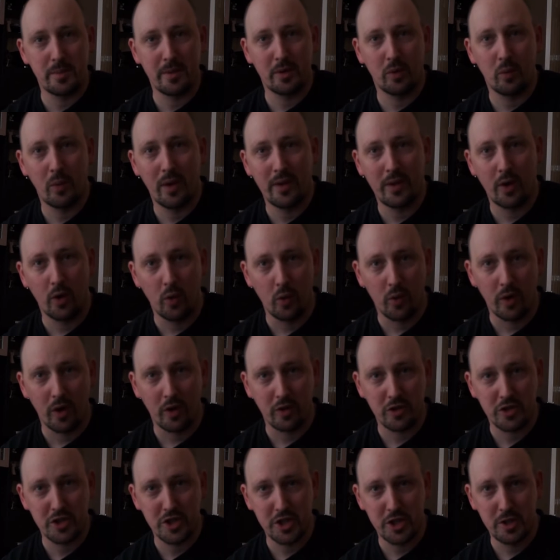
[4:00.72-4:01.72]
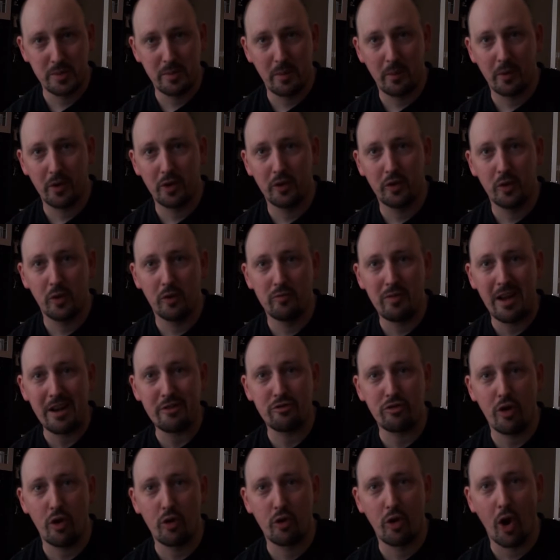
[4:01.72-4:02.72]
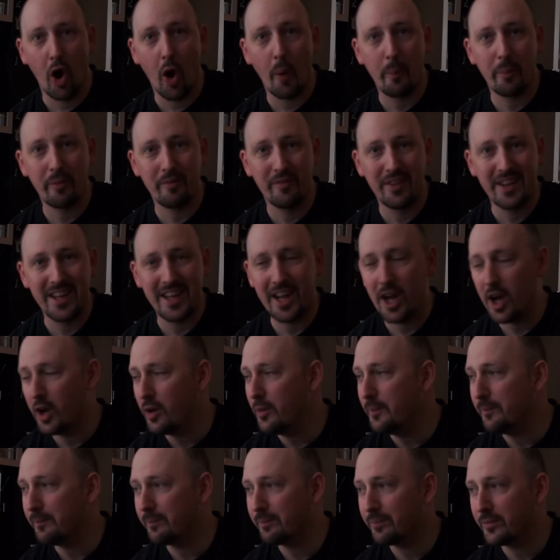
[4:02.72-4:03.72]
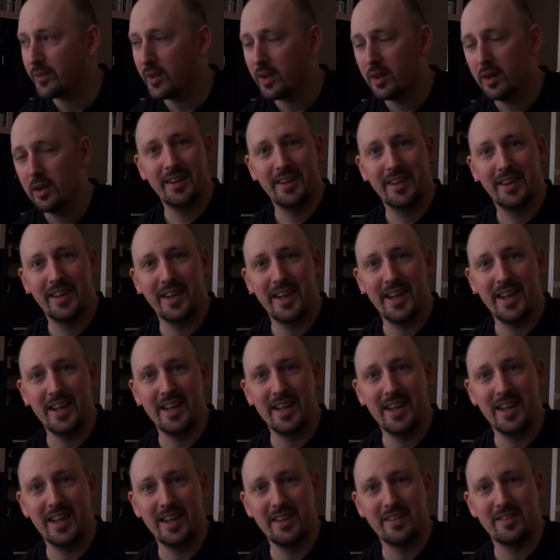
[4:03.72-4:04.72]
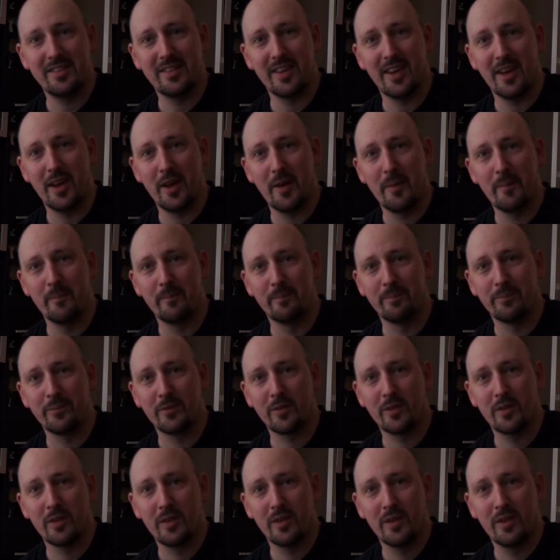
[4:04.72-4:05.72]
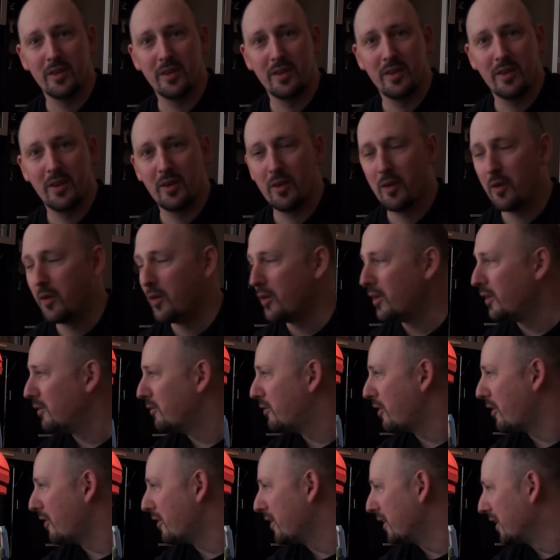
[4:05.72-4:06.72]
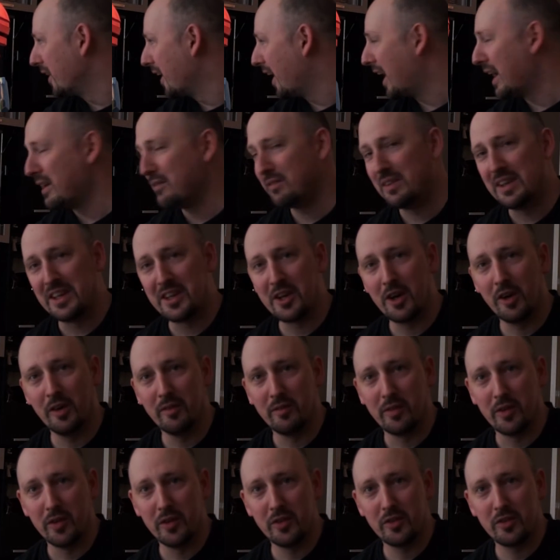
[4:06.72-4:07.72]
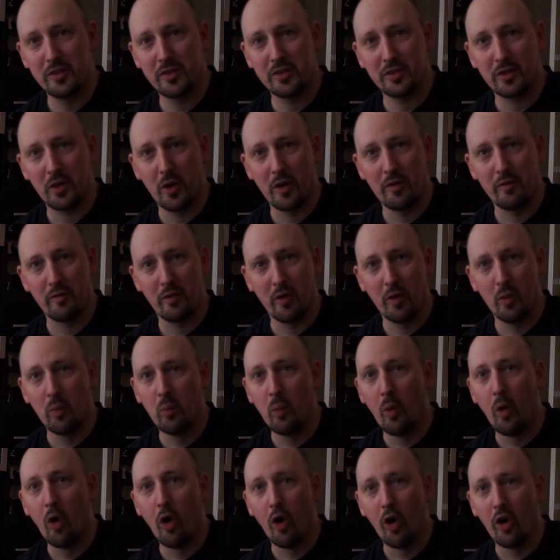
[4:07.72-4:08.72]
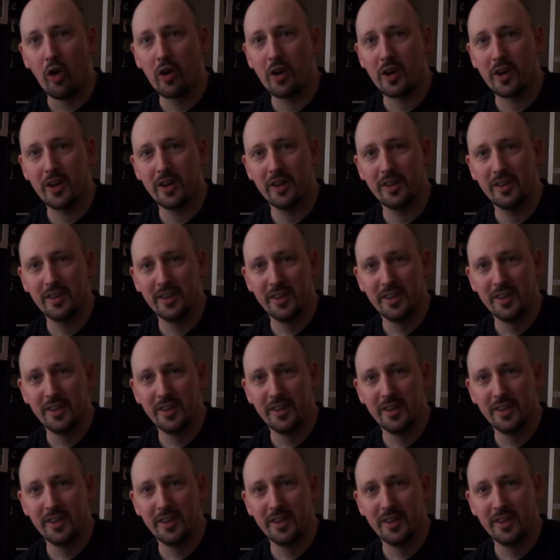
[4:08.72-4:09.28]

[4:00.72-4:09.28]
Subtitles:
be able to wear the whole costume. I'm going to do a retro cop video in his very lively covers, going for a walk